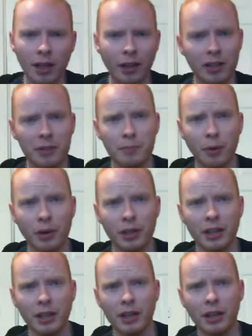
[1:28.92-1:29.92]
At this point,
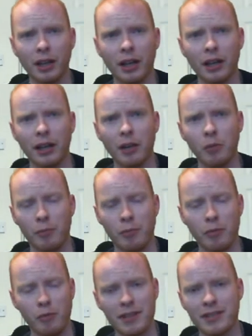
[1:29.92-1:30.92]
it would be
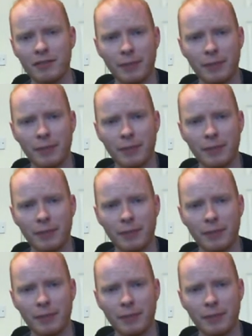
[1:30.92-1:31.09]
remiss of